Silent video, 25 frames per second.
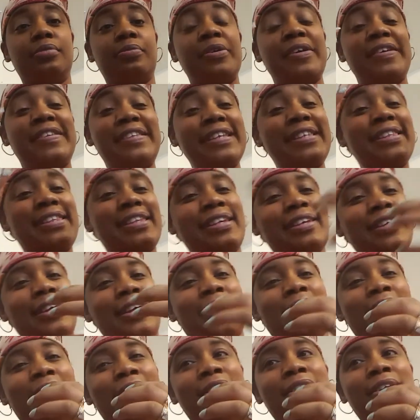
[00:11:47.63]
persistent
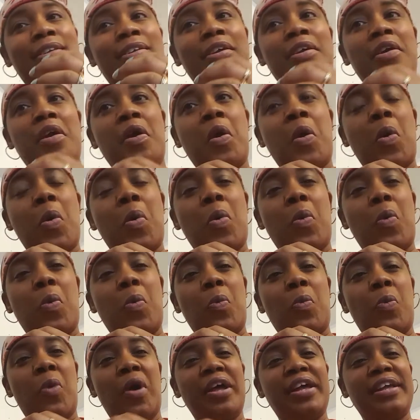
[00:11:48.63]
in
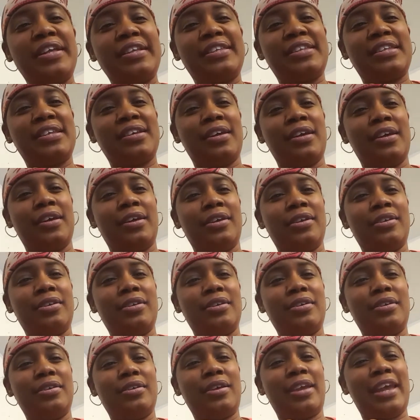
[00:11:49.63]
wanting to
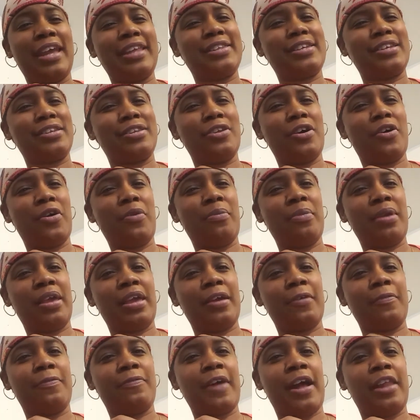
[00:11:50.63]
get to know
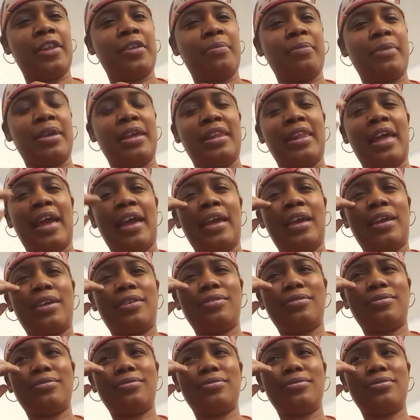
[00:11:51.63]
me and follow me?
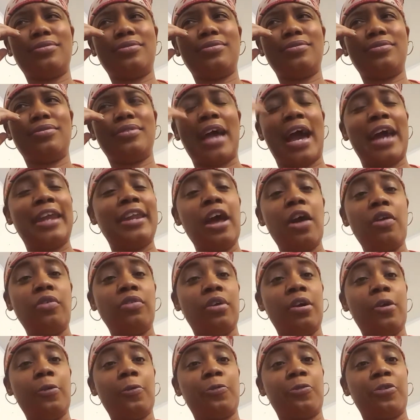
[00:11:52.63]
Like, I
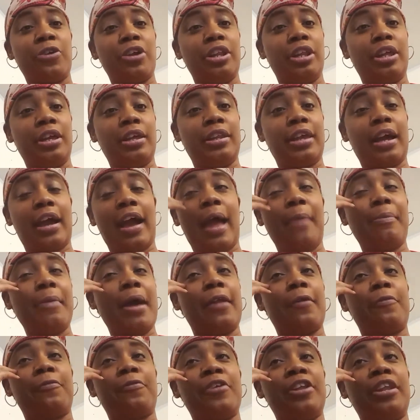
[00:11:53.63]
don't look friendly. Like, I'm
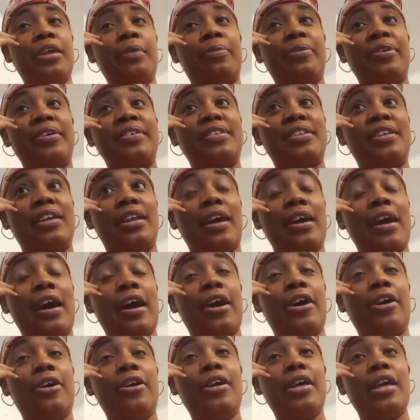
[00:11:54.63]
not a friendly person at
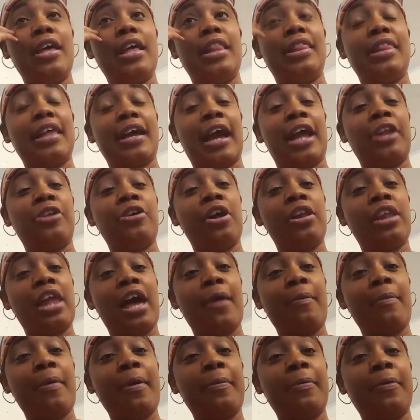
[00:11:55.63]
all. Like, I know a
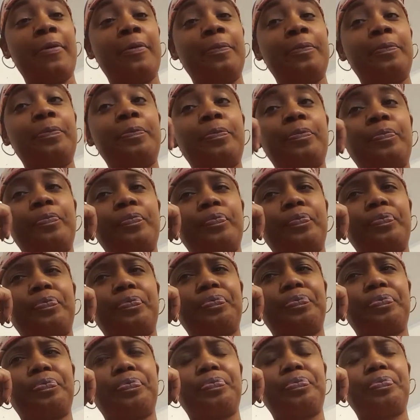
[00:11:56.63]
lot of people
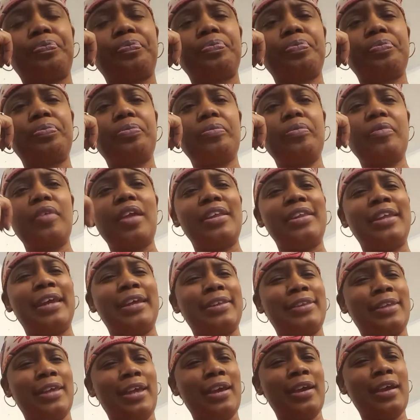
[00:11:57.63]

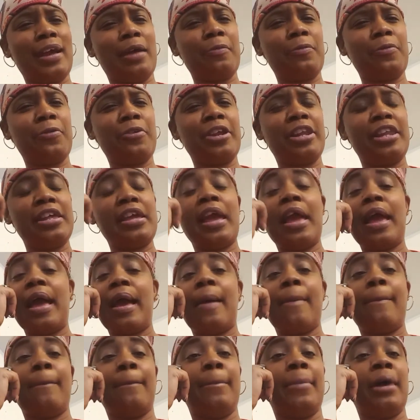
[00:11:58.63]
that think I'm friendly,
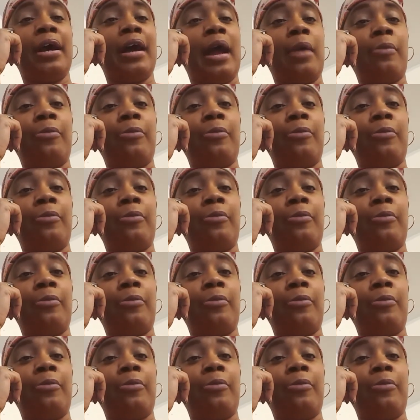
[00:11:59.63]
but